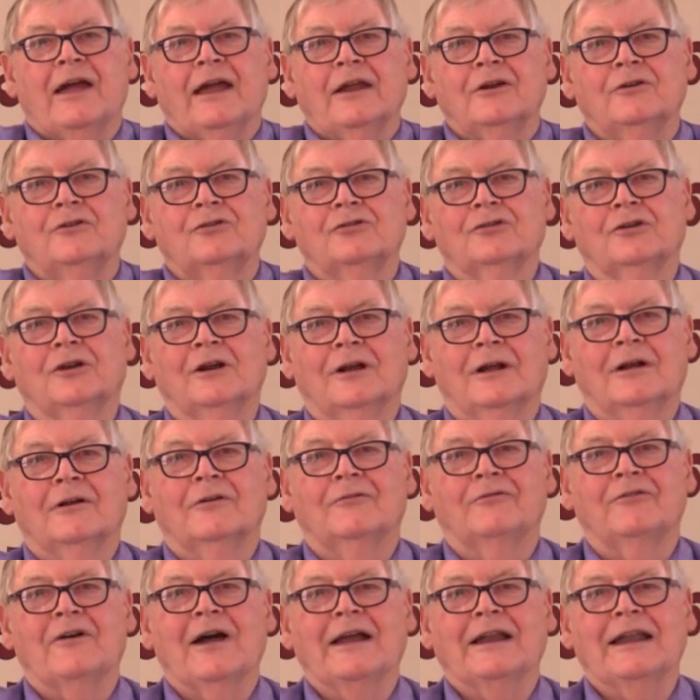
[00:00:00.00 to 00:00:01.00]
edge
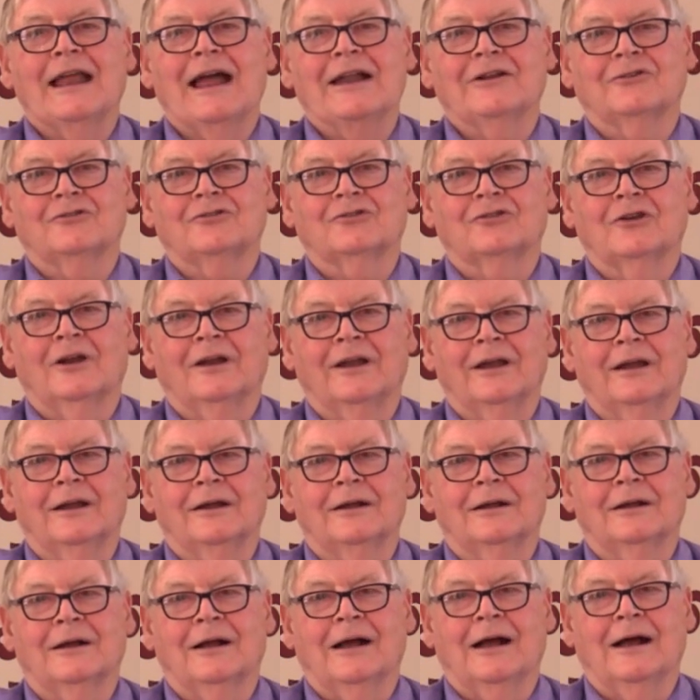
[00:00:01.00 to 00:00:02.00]
financially
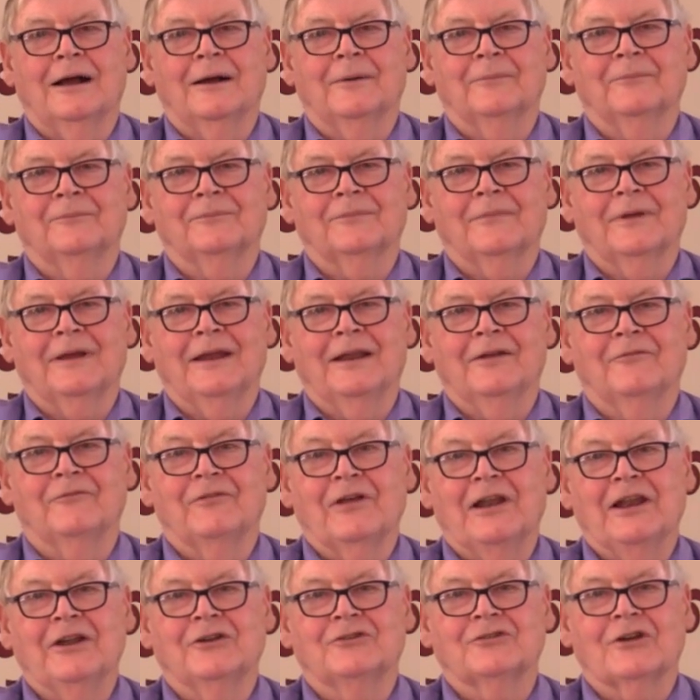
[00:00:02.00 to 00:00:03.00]
in a
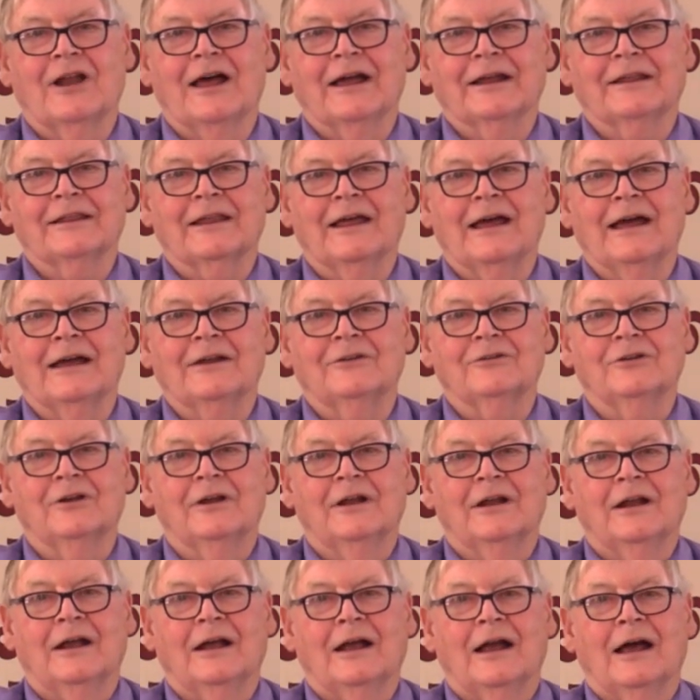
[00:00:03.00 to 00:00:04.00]
village like that,
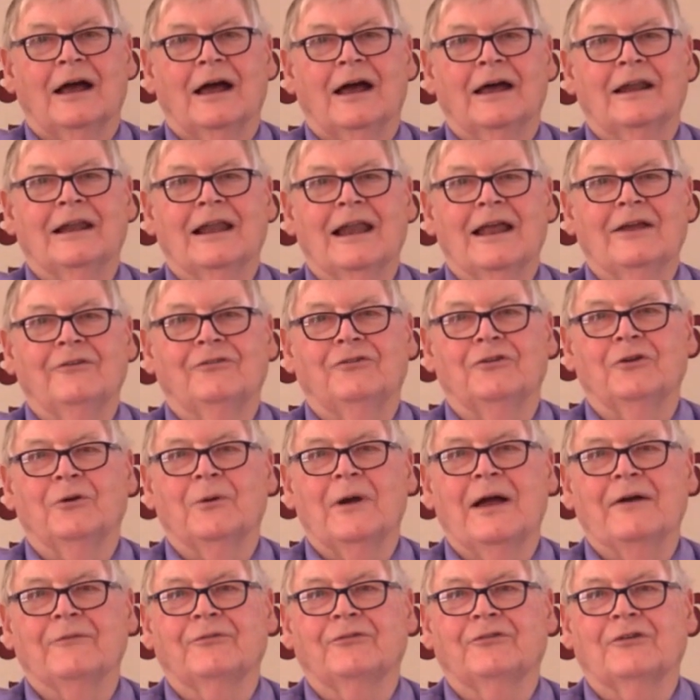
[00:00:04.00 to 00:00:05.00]
unless you
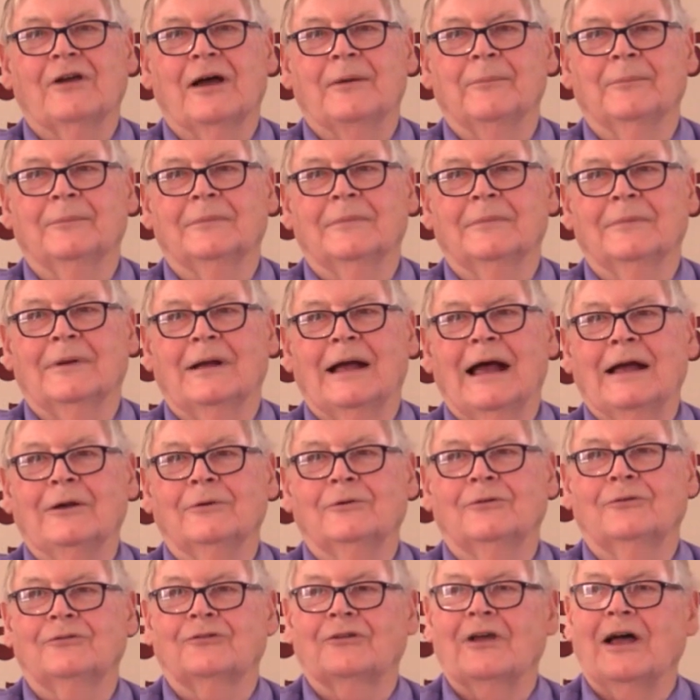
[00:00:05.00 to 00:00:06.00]
have some
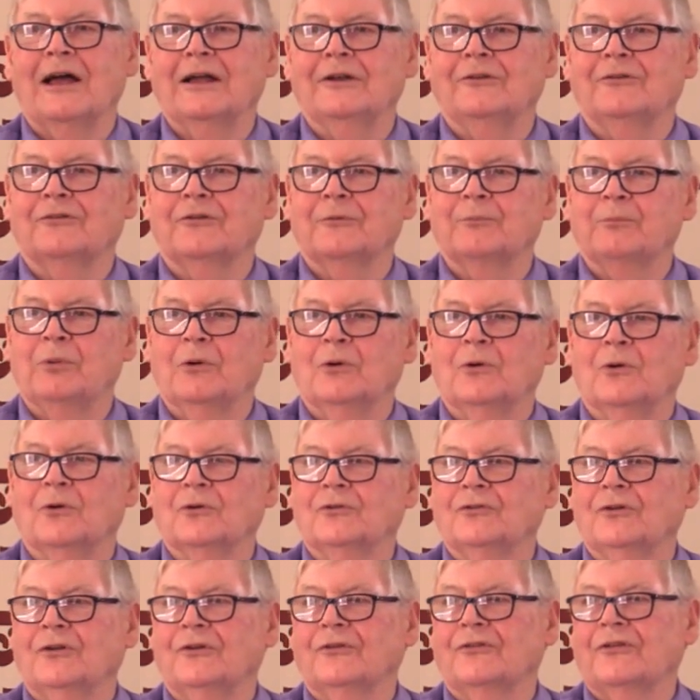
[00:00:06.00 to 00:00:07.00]
outside
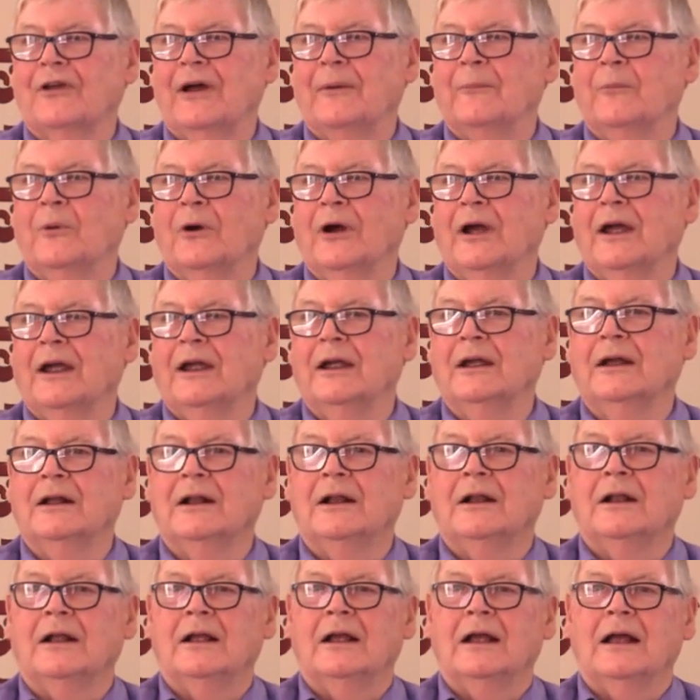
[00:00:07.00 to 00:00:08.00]
support in some way.
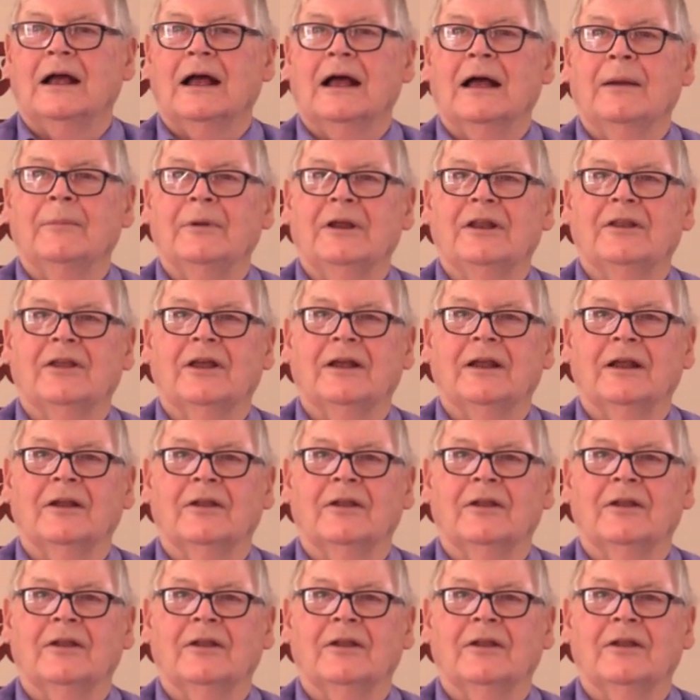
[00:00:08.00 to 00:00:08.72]
I mean,